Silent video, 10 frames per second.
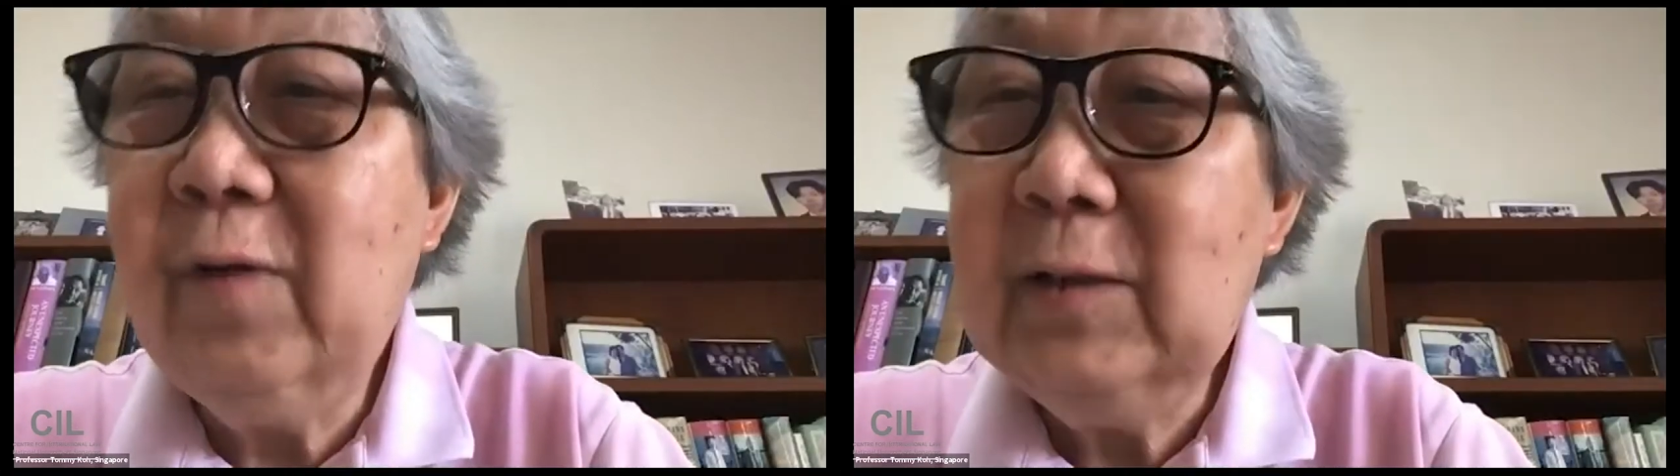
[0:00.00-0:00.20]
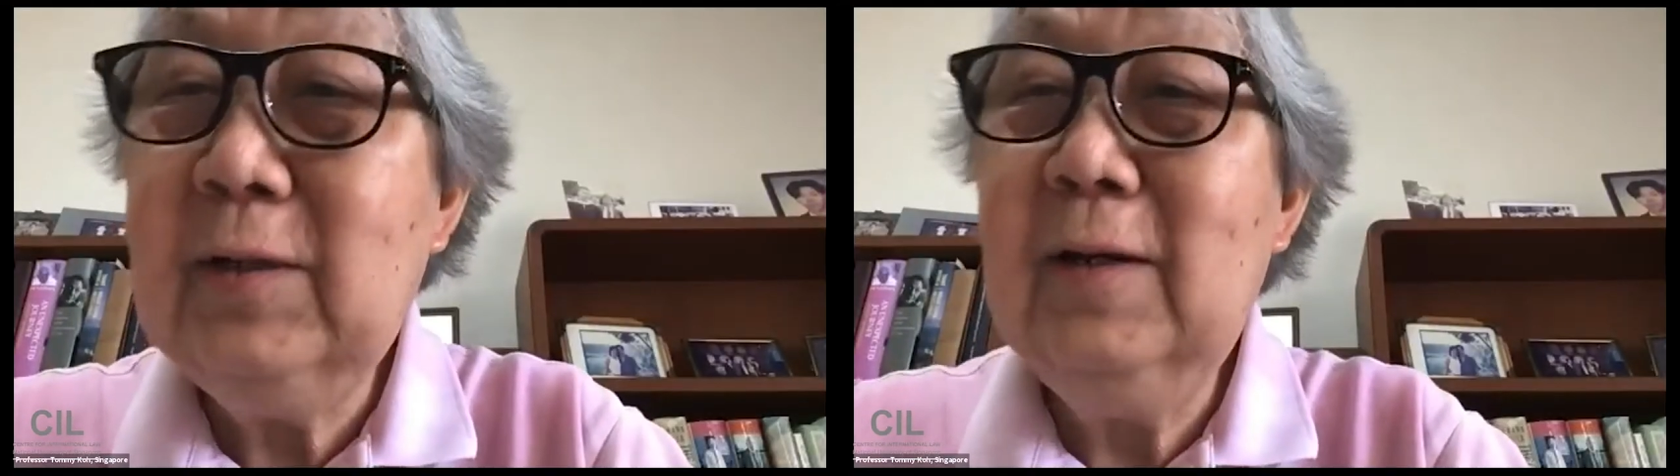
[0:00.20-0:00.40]

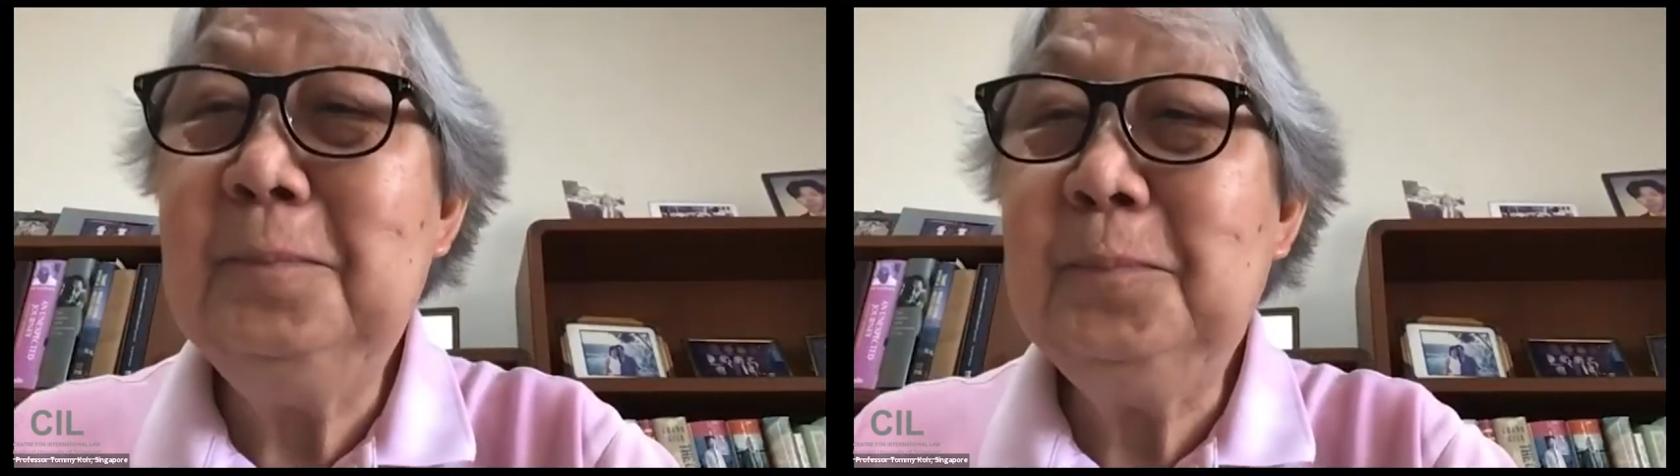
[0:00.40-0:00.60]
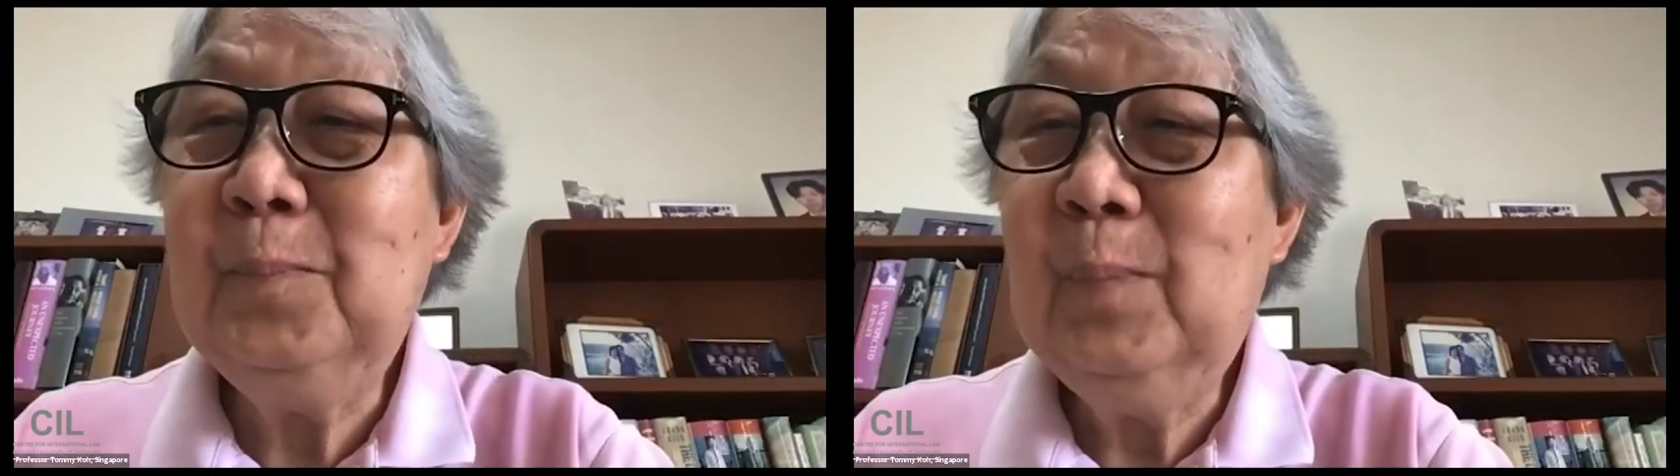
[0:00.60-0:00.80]
question.
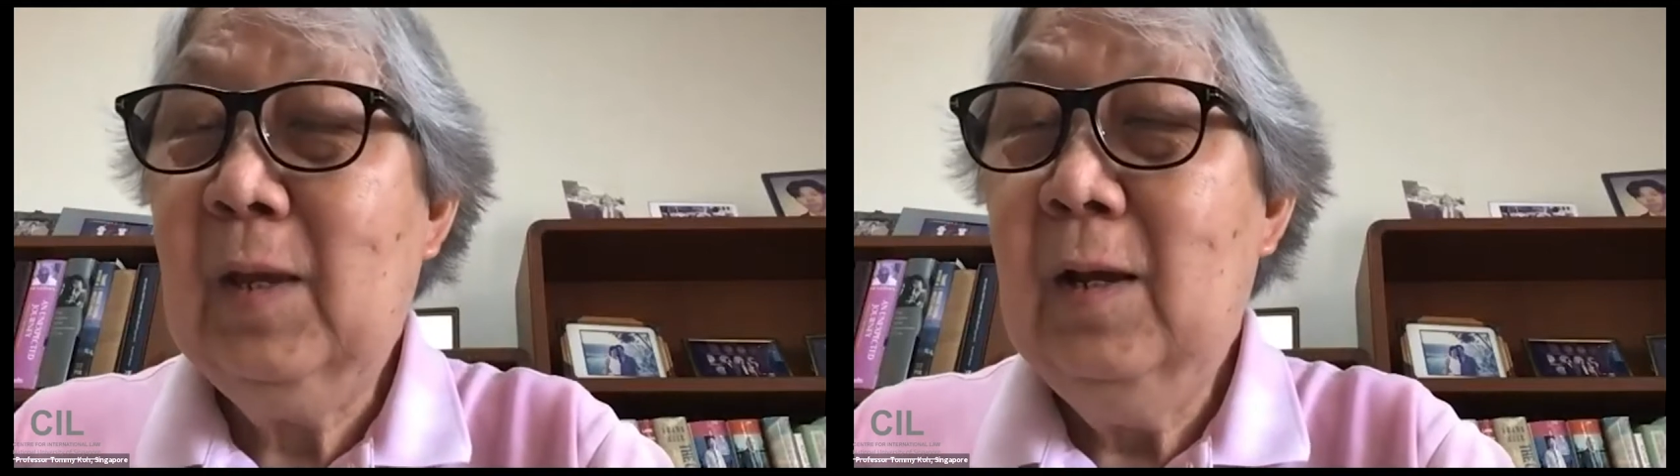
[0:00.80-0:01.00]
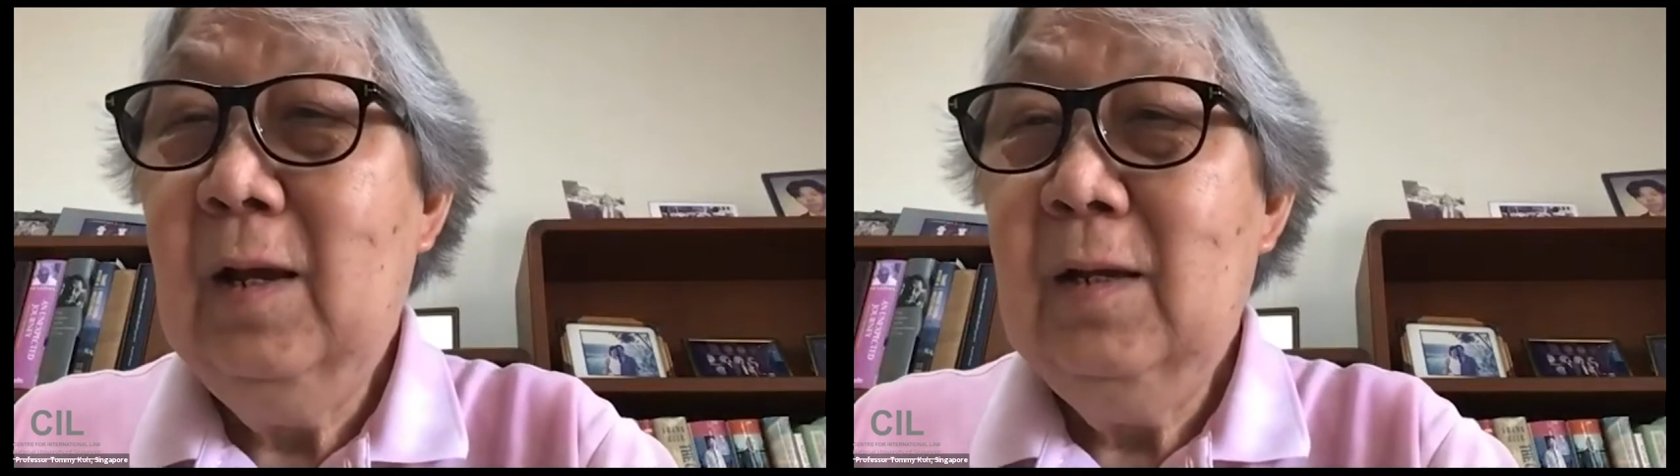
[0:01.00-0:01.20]

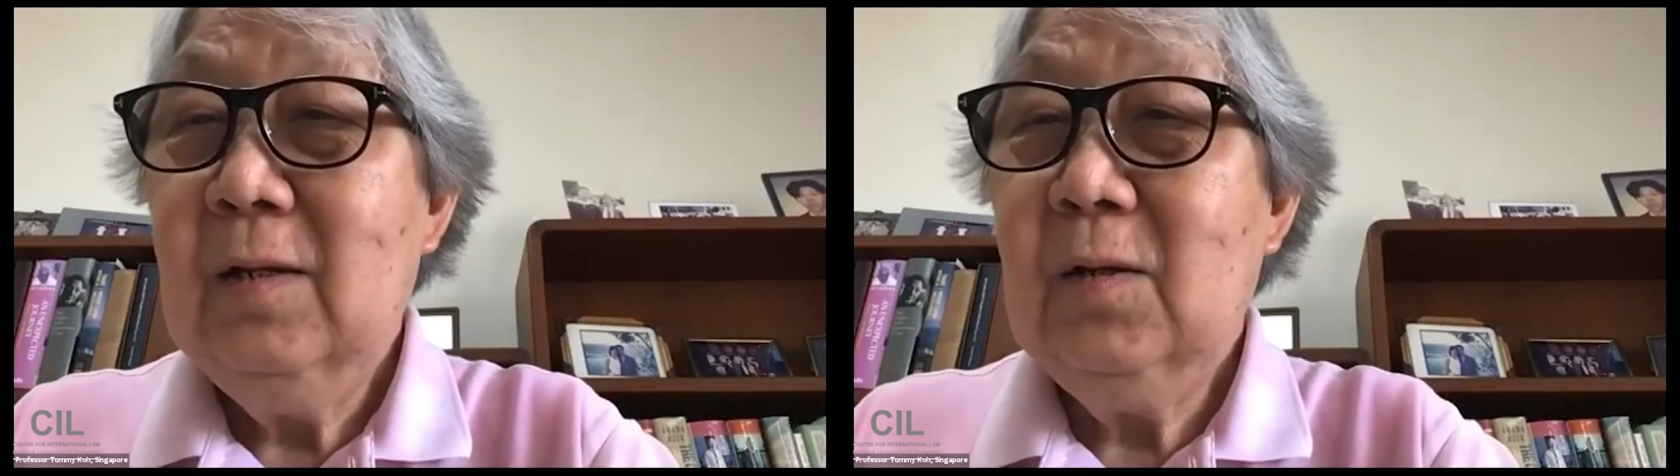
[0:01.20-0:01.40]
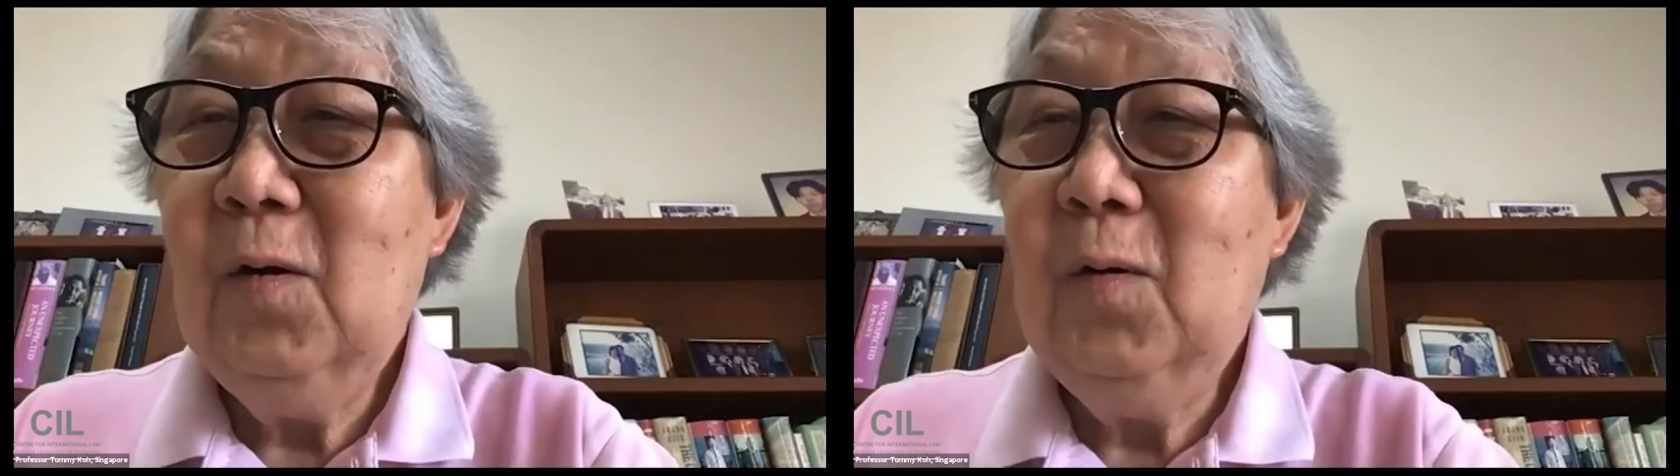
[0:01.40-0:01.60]

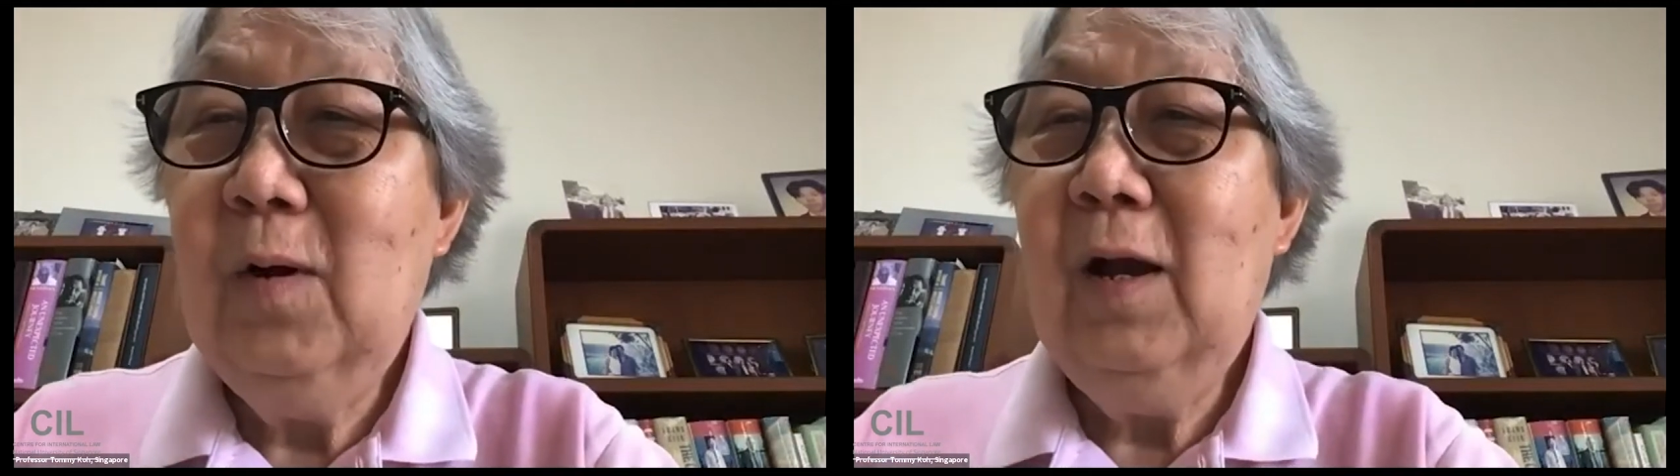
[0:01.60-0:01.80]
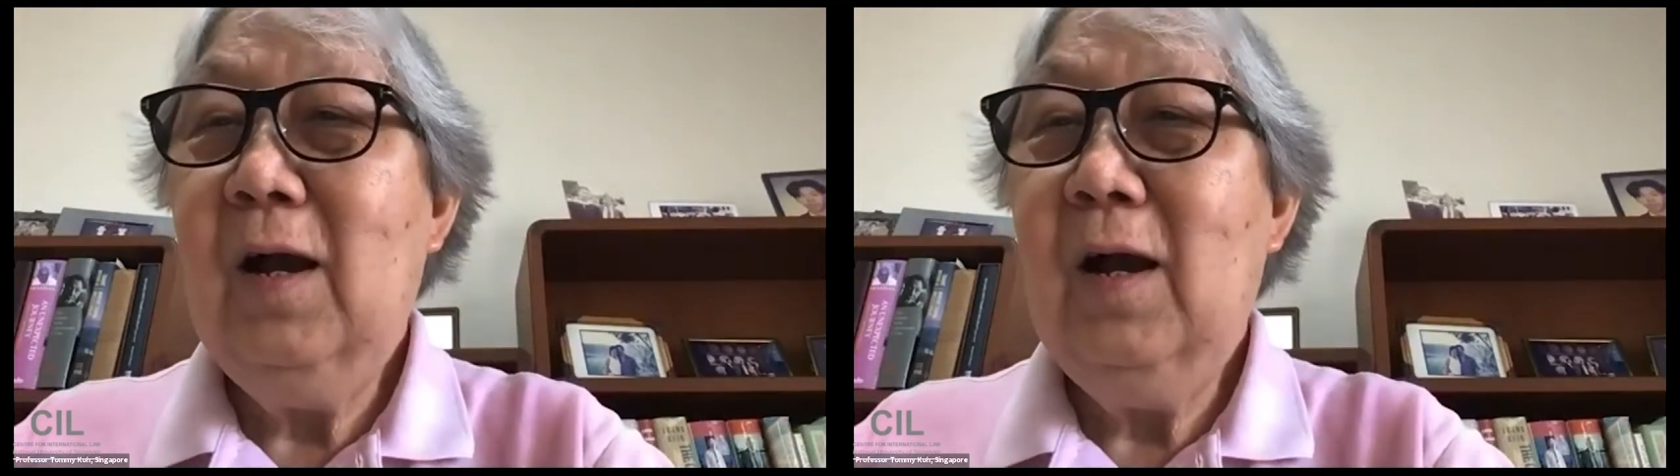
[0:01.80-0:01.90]
So